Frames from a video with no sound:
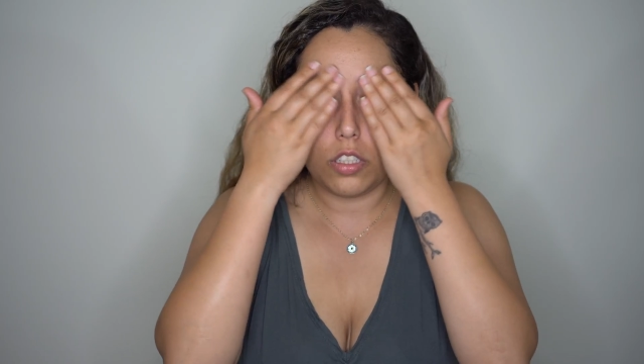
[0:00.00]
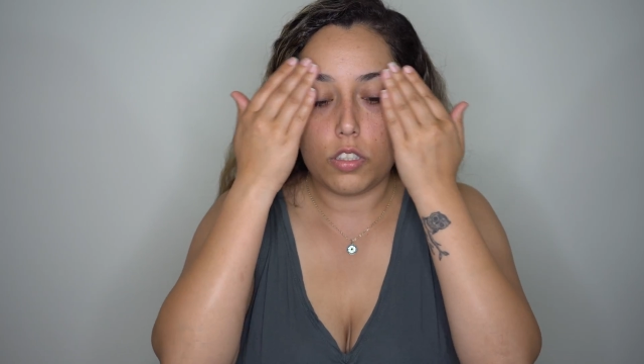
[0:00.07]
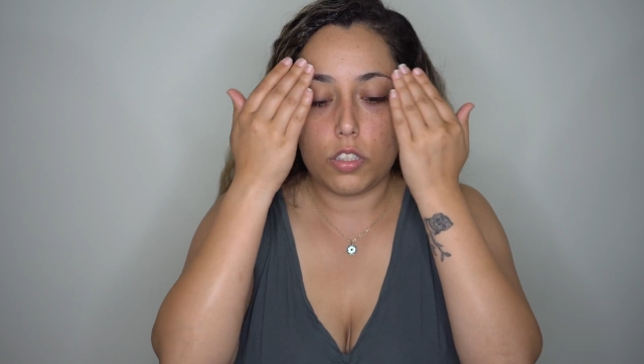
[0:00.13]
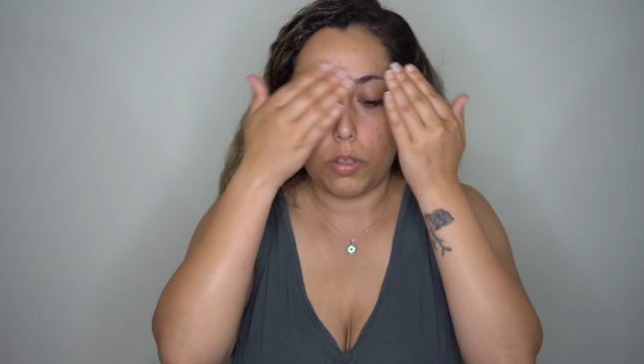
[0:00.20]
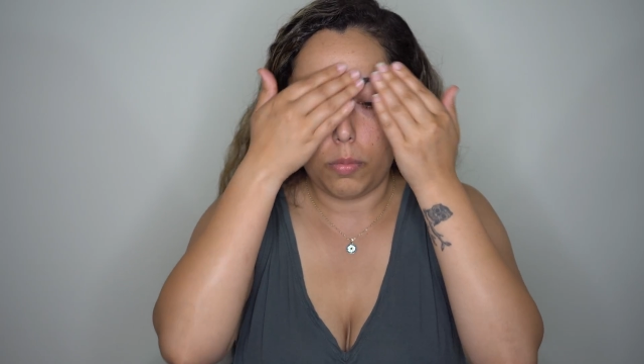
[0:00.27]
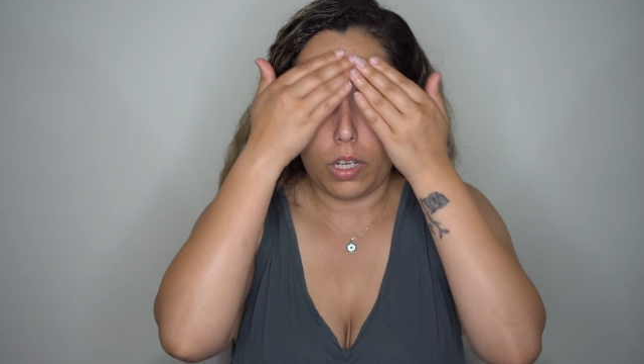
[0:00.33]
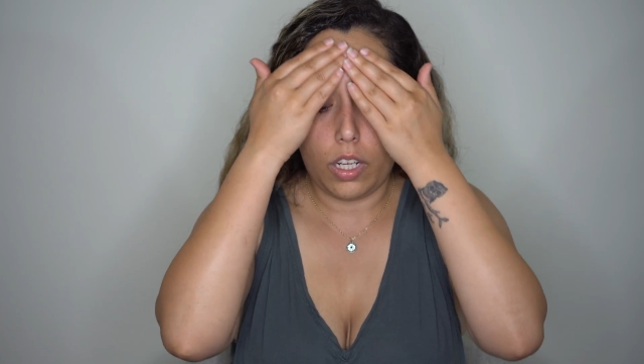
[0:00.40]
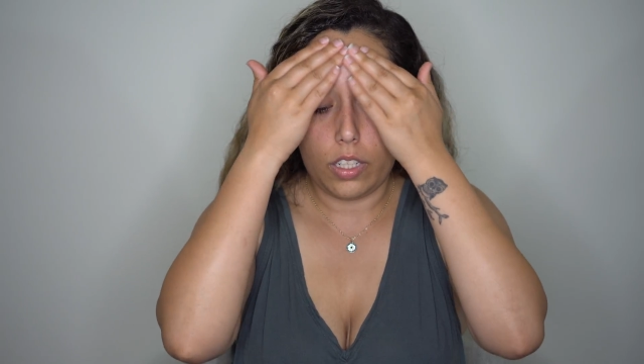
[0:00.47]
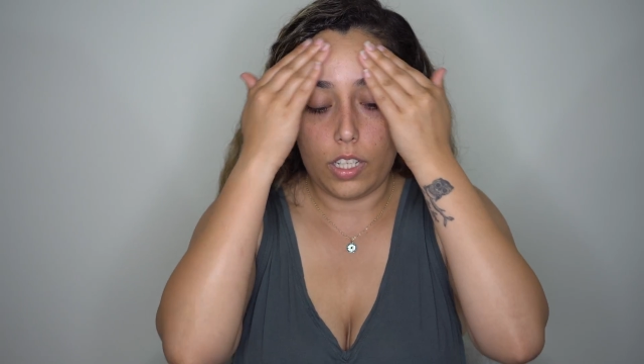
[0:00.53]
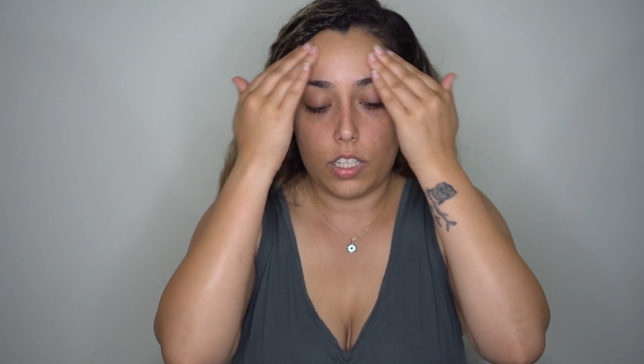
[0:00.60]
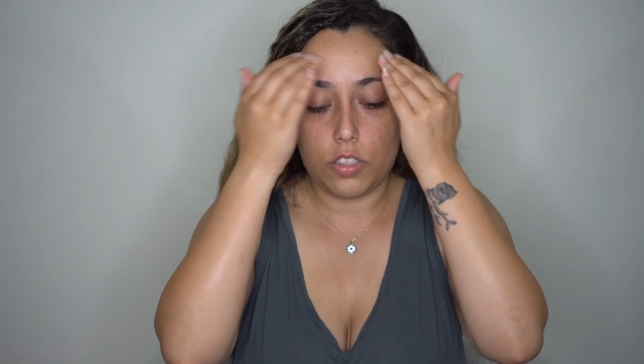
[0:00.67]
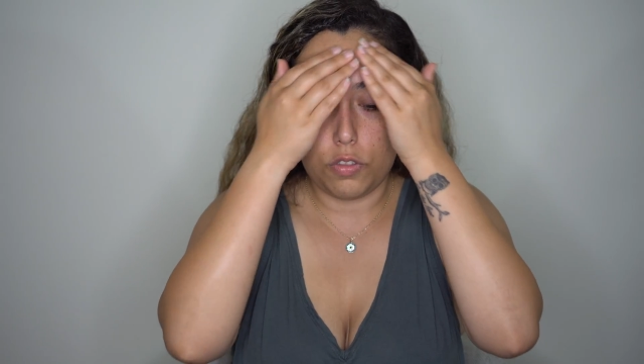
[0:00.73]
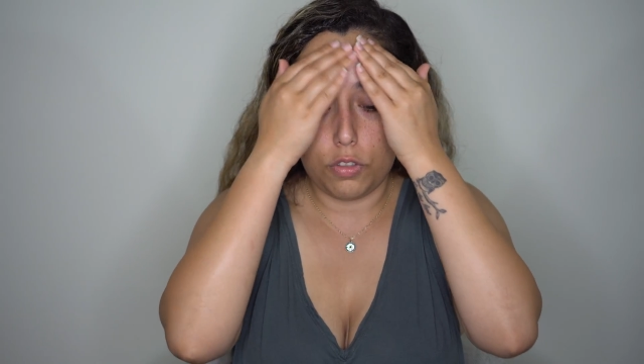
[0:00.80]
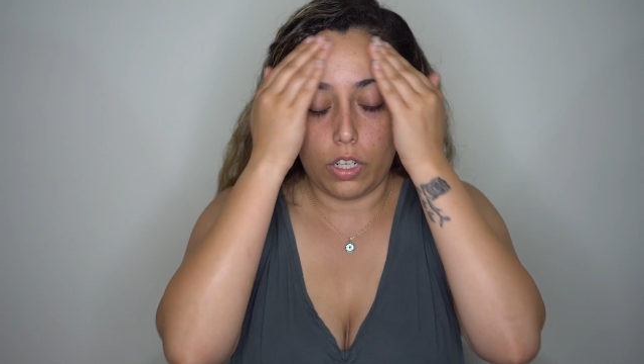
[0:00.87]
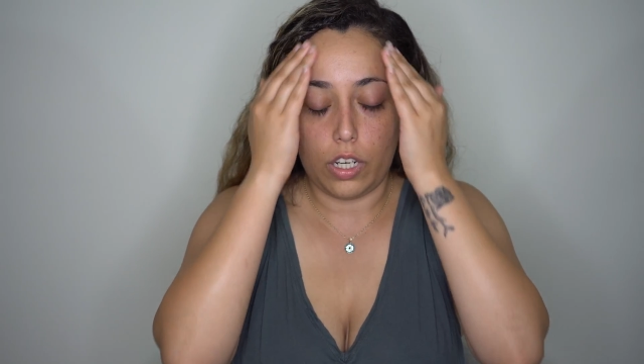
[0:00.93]
So while
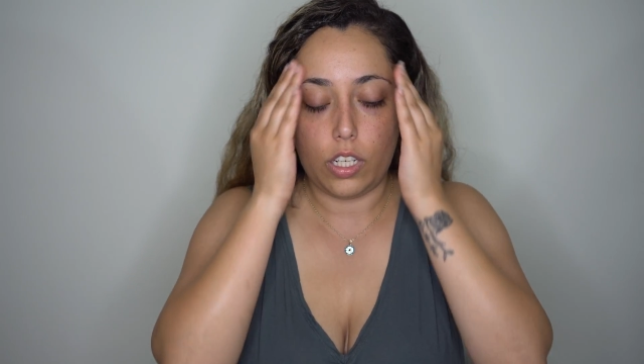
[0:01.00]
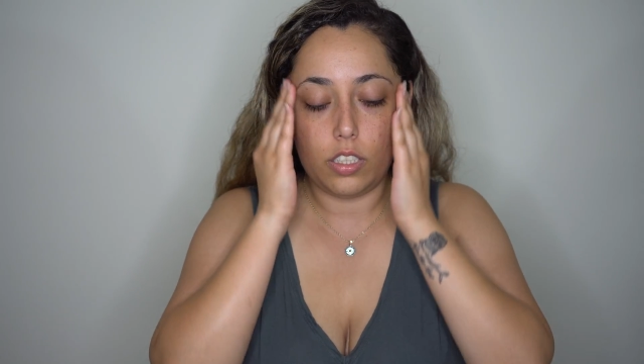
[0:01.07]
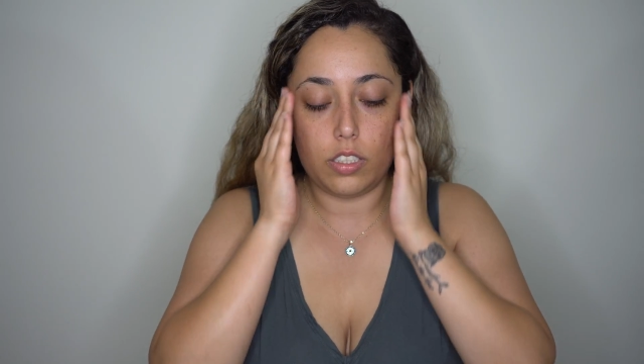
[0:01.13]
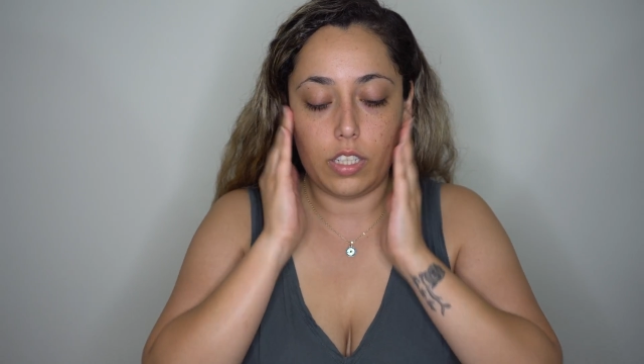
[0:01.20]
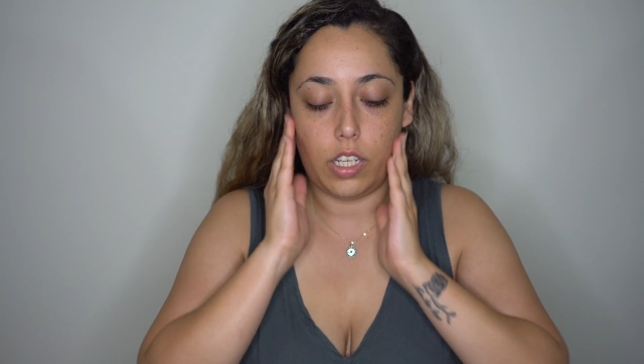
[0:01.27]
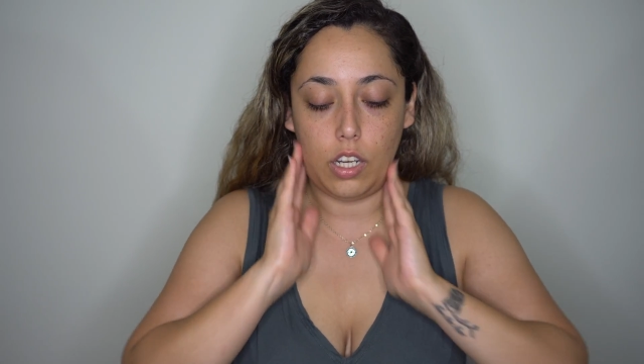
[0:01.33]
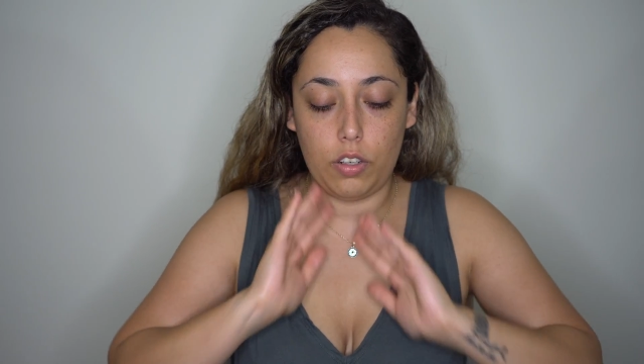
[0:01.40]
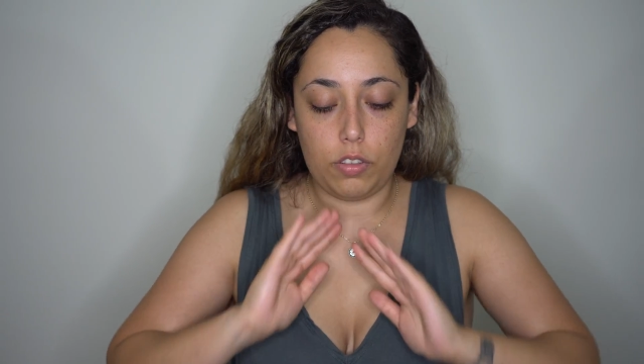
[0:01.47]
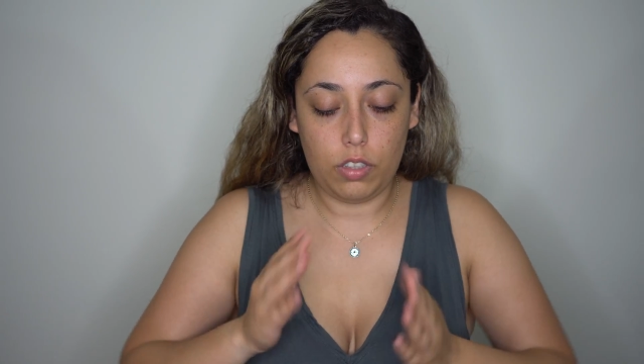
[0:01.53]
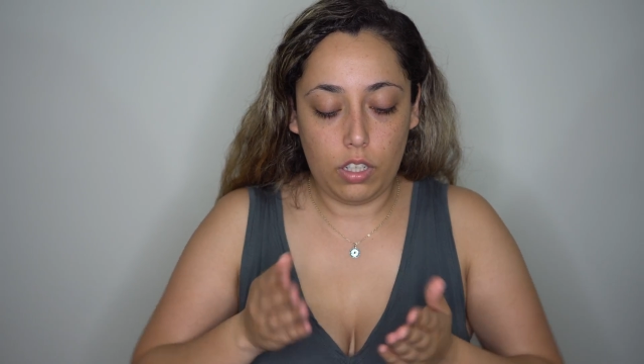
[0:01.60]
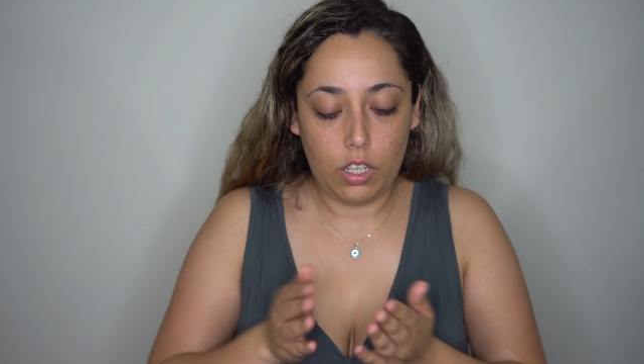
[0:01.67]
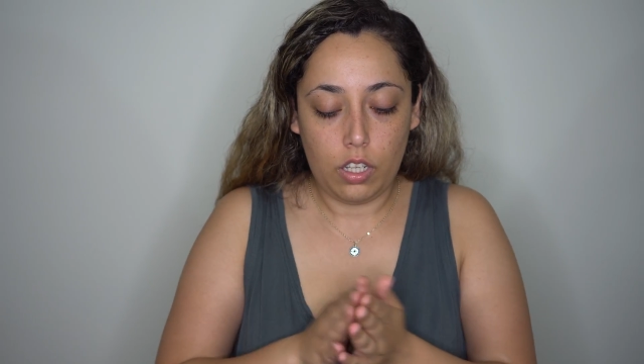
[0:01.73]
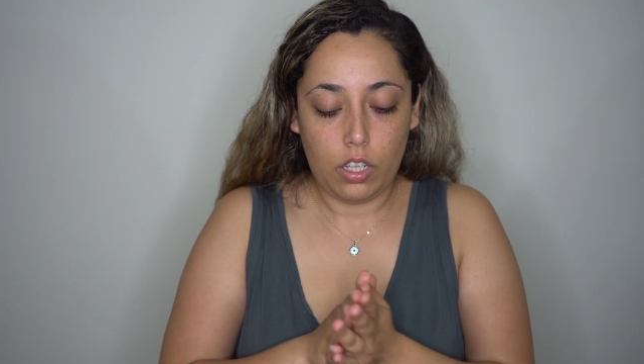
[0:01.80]
that's drying down,